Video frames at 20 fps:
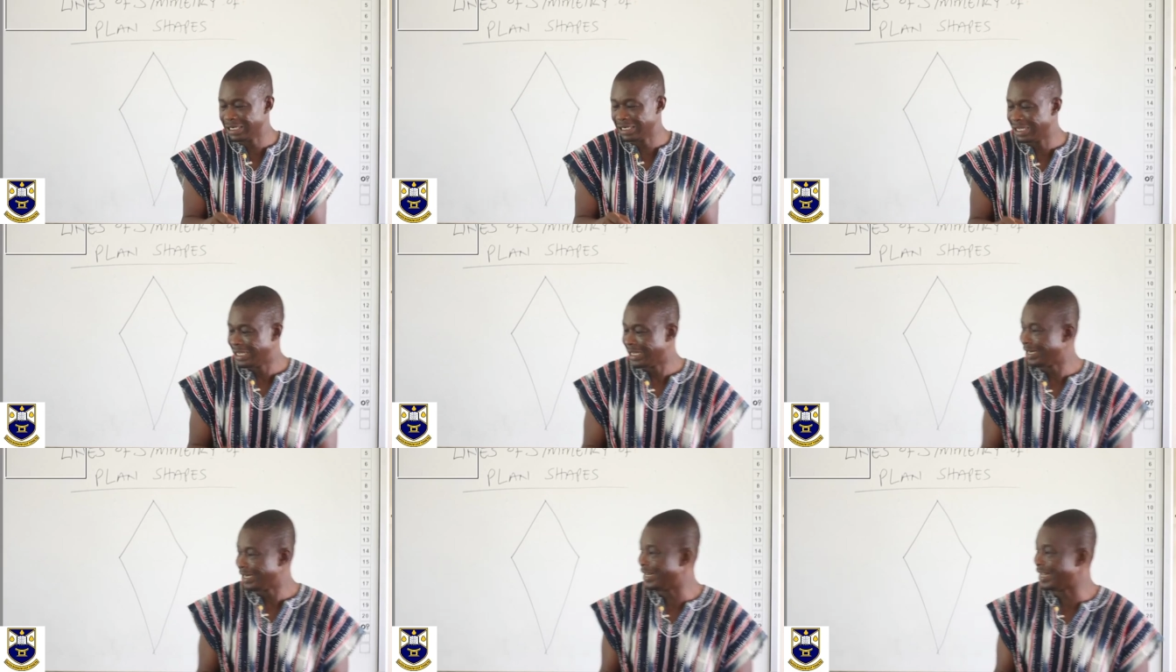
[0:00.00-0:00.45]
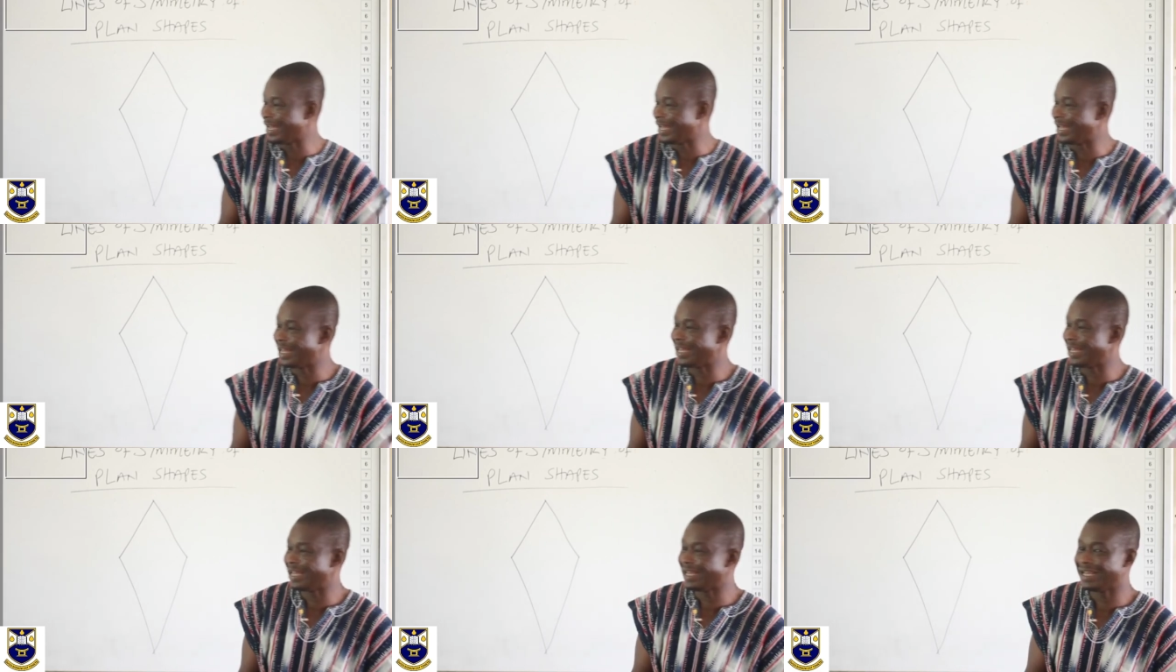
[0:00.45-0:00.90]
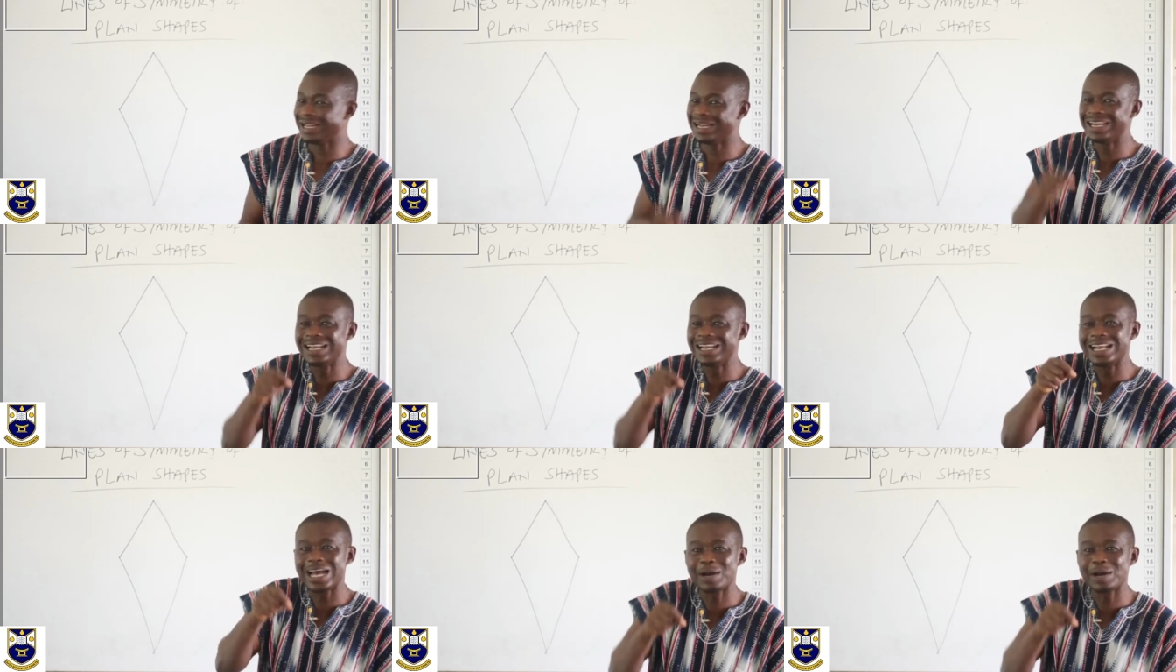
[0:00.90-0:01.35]
the
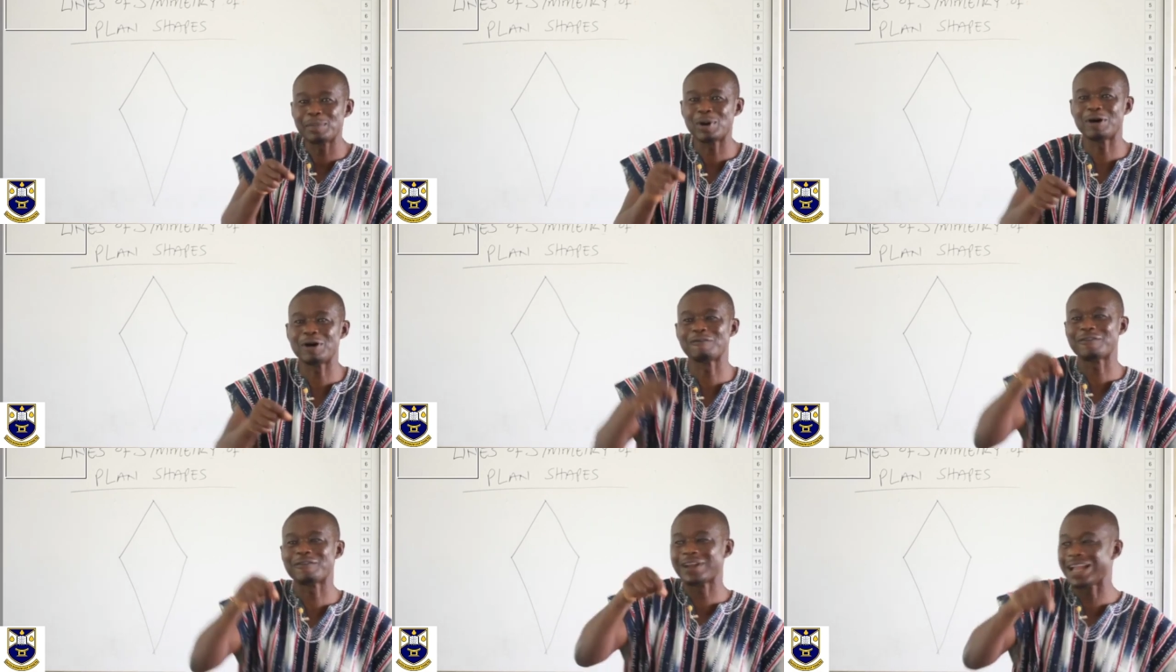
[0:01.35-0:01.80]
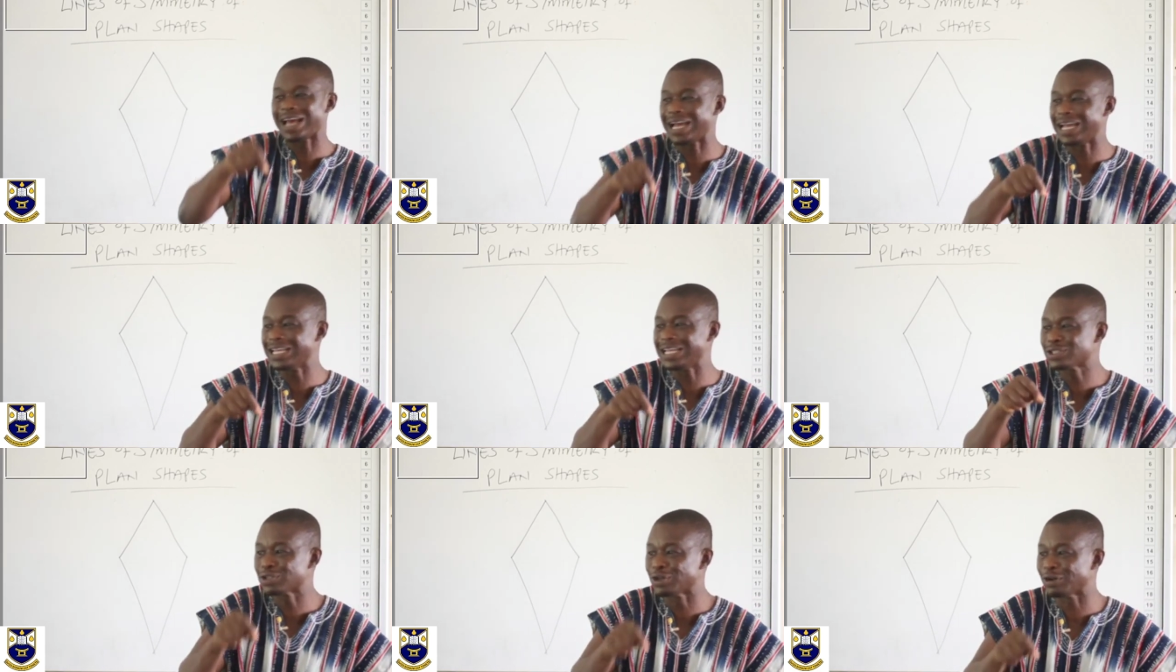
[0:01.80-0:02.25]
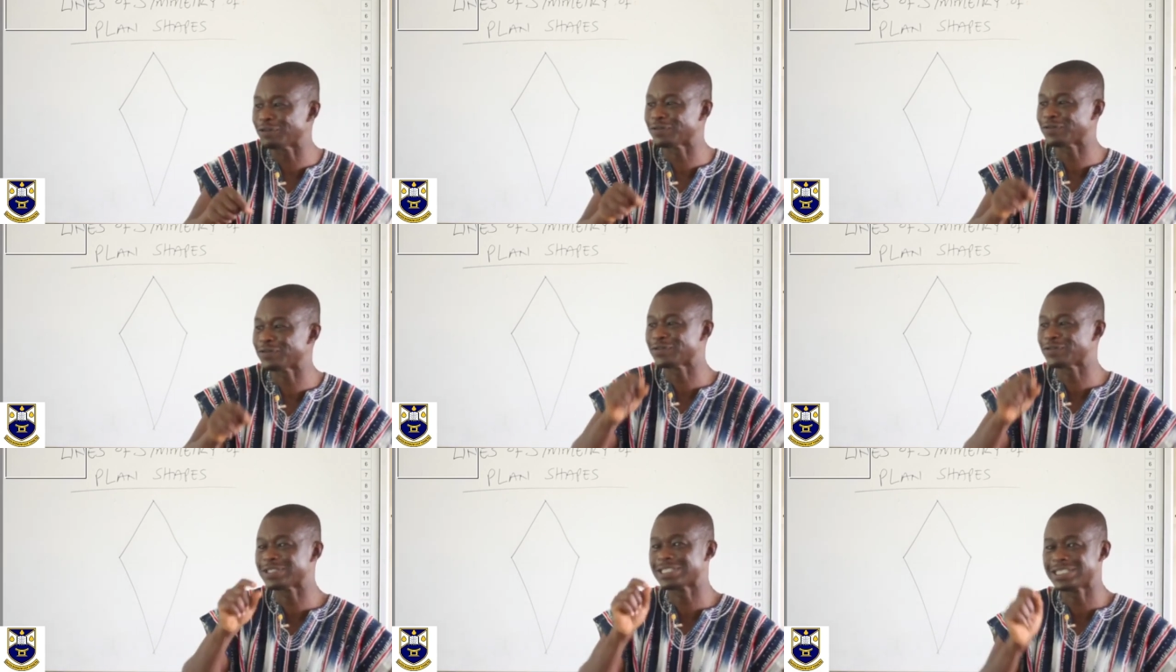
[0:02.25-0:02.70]
number of lines of
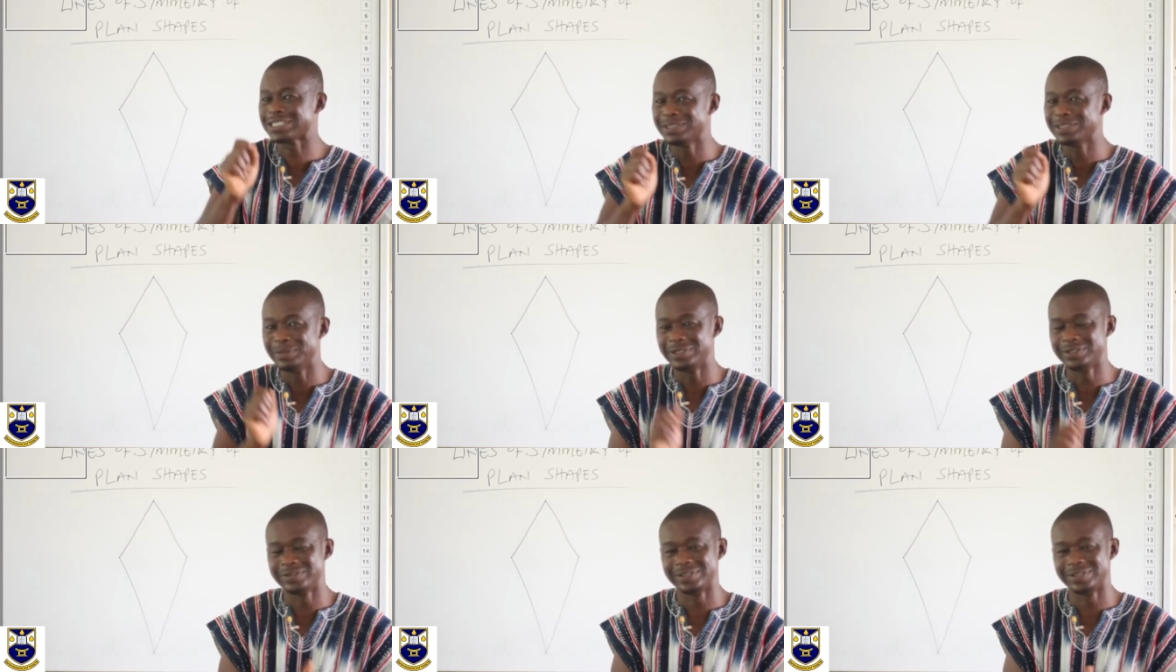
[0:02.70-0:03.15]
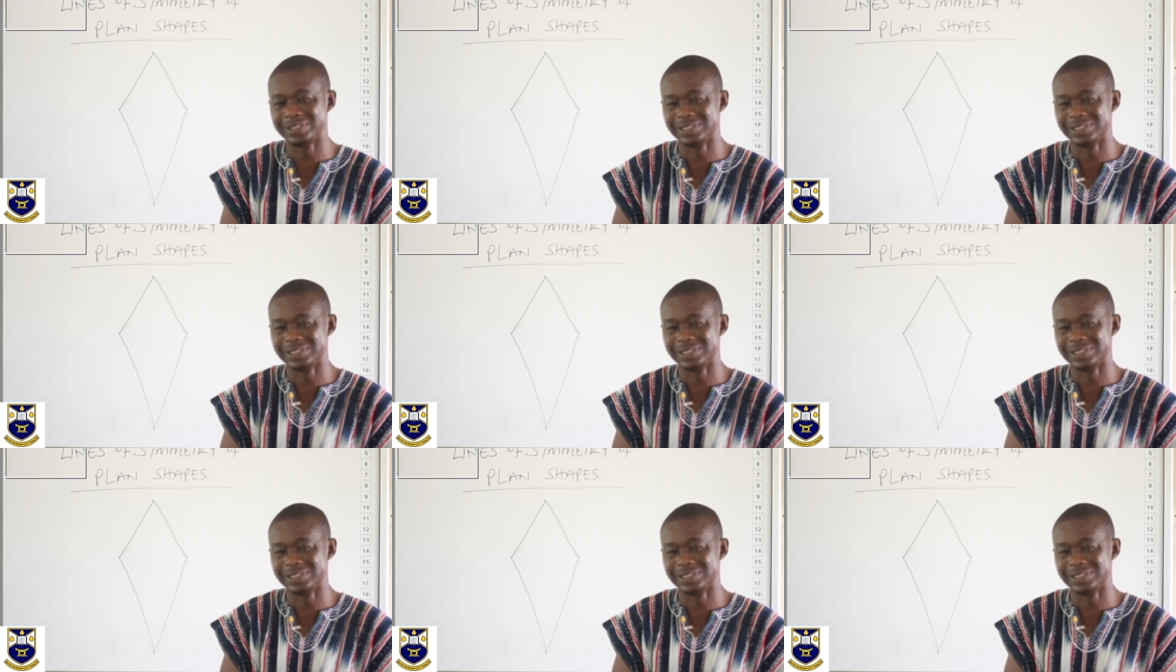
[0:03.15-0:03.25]
symmetry.